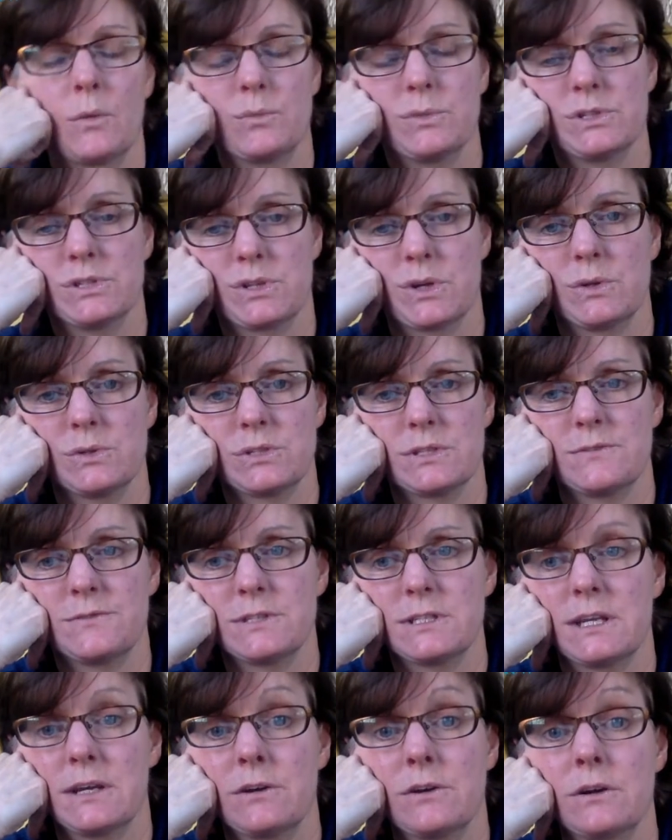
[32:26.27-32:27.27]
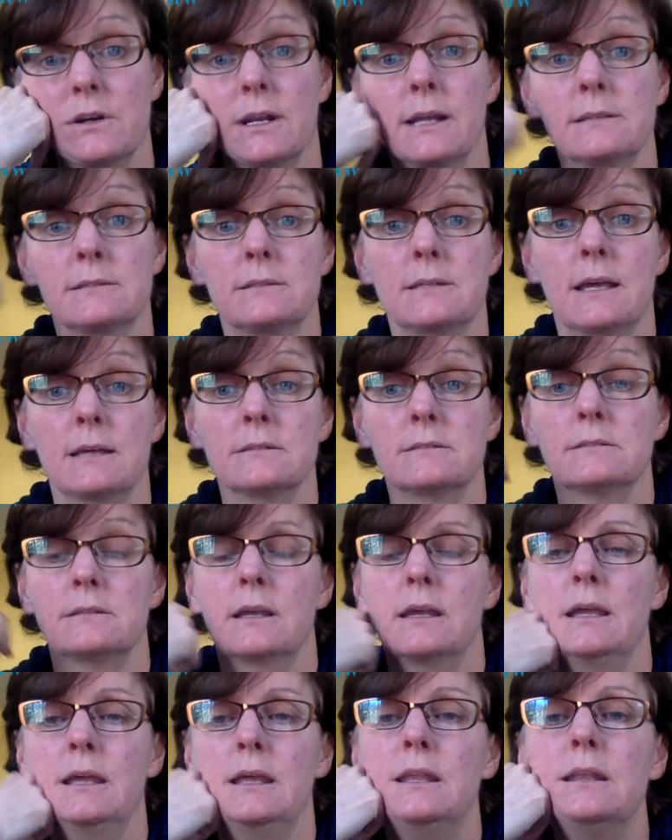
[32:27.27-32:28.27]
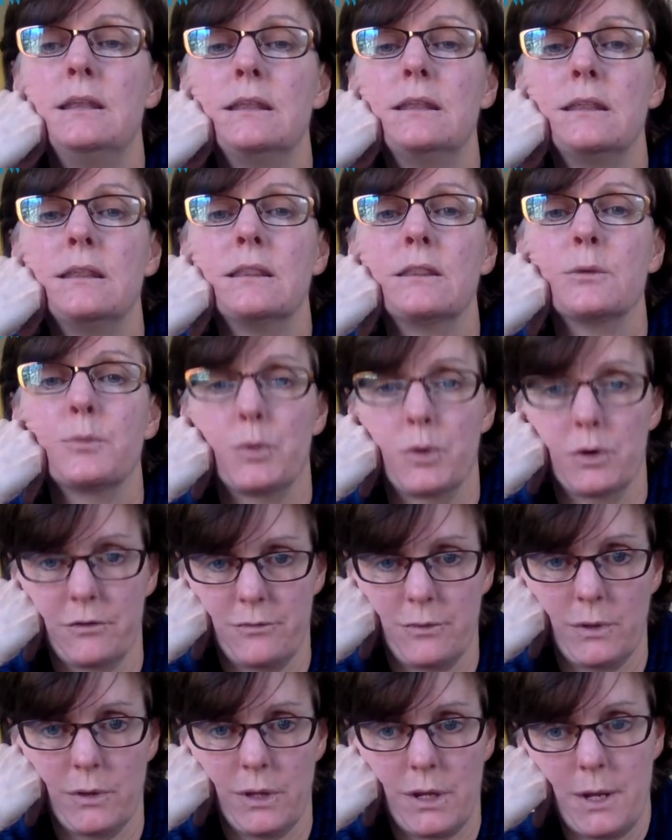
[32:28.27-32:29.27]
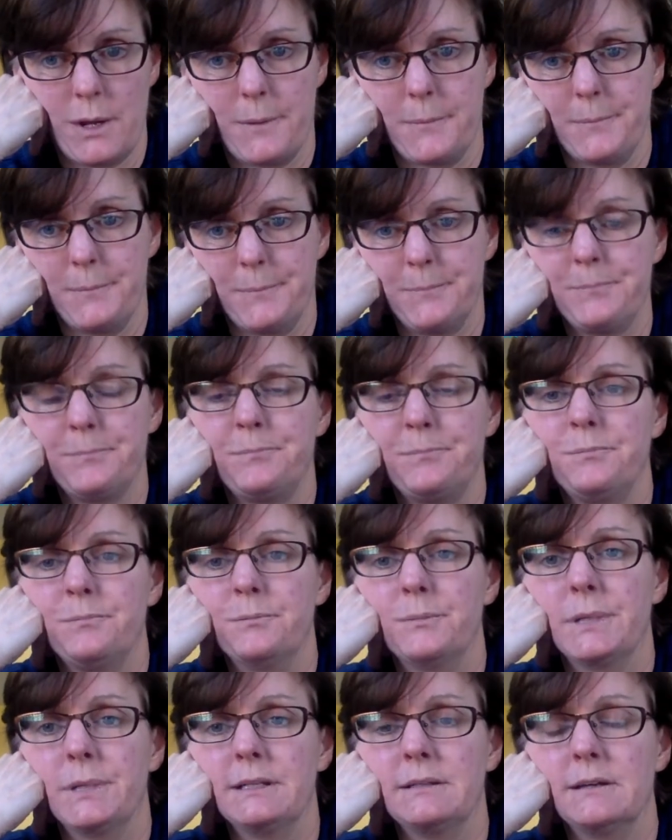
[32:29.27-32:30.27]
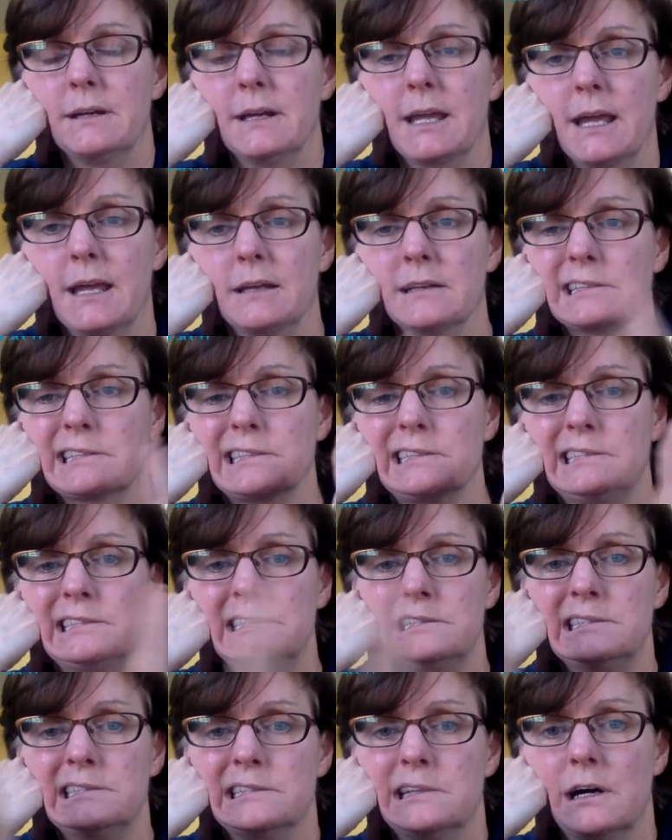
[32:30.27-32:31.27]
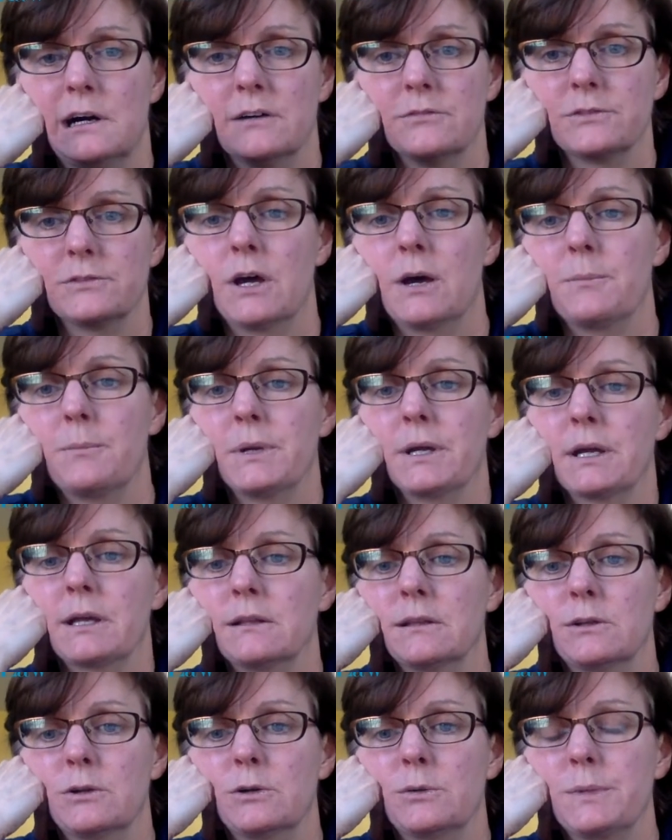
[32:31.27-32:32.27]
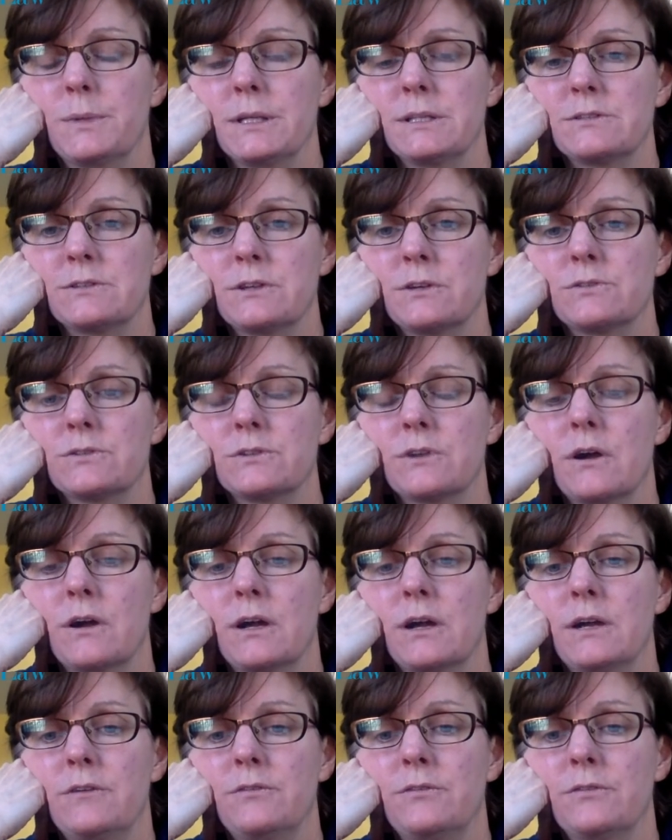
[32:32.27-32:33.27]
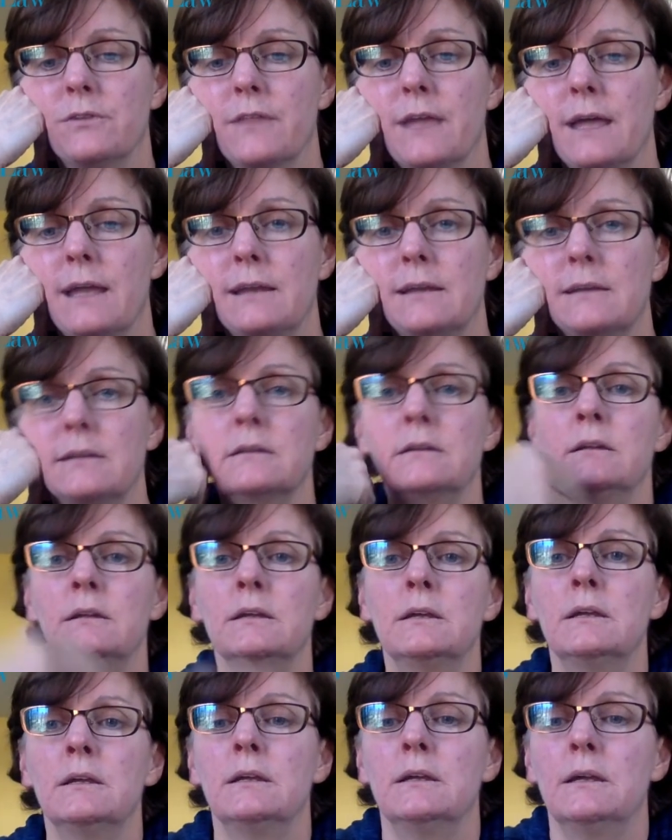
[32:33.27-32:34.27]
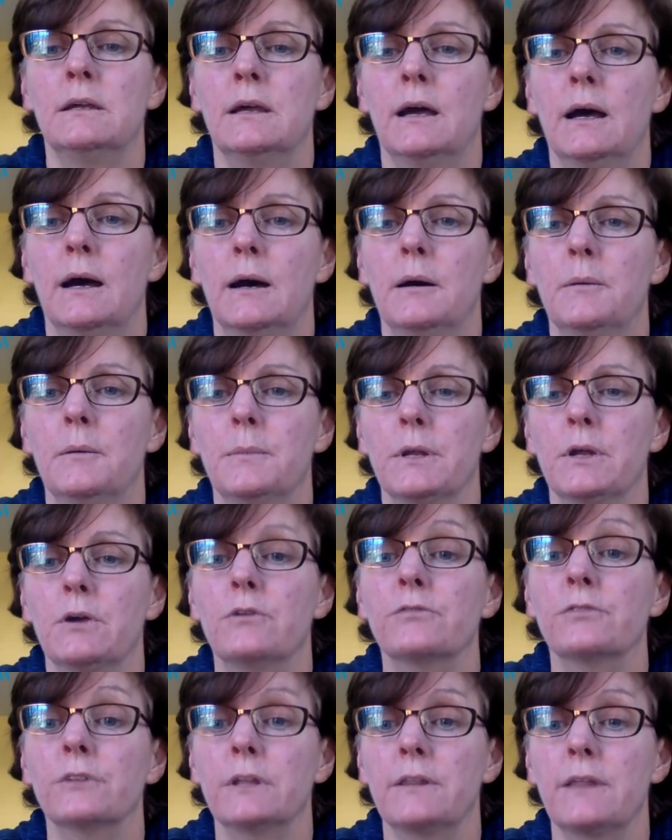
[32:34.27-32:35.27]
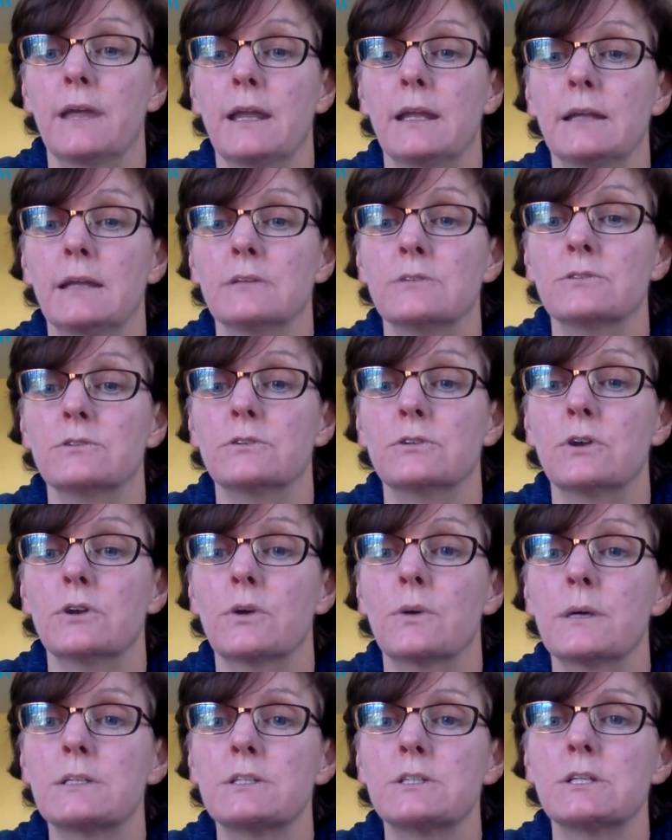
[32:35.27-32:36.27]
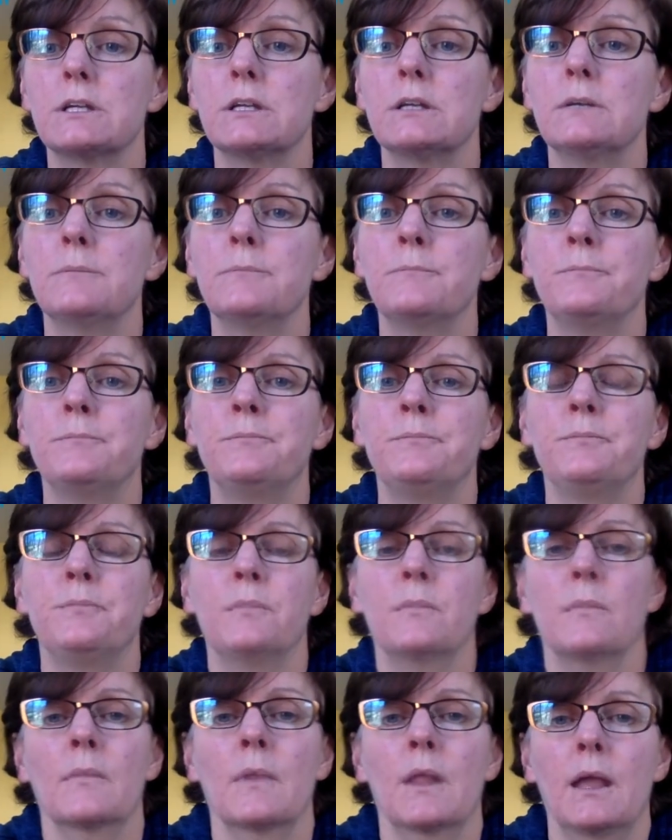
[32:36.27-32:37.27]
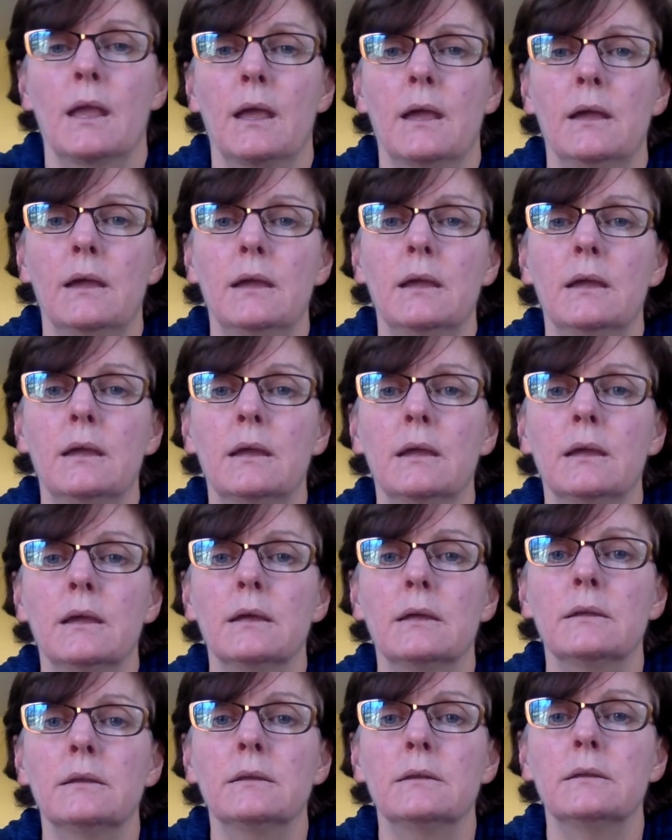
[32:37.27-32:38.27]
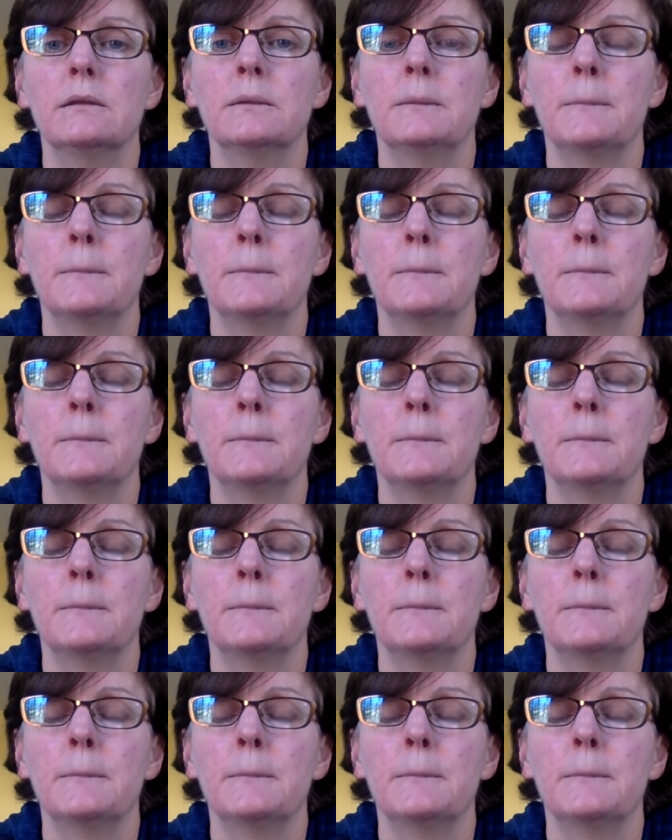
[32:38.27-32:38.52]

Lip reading: results of standardized tests in the portfolio. But again, off topic a little bit, so sorry for that. But hopefully that answered your question. And